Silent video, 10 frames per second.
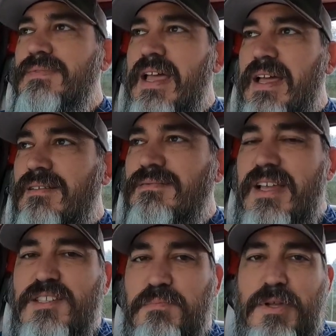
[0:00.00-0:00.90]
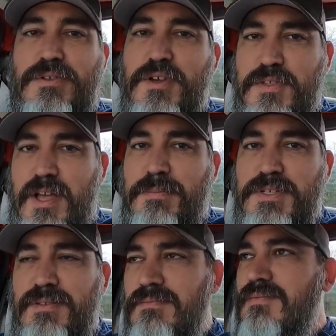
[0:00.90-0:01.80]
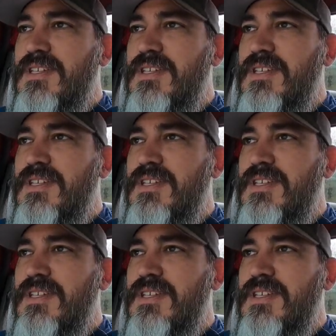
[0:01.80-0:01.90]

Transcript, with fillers: Yeah, it's Bluetooth option,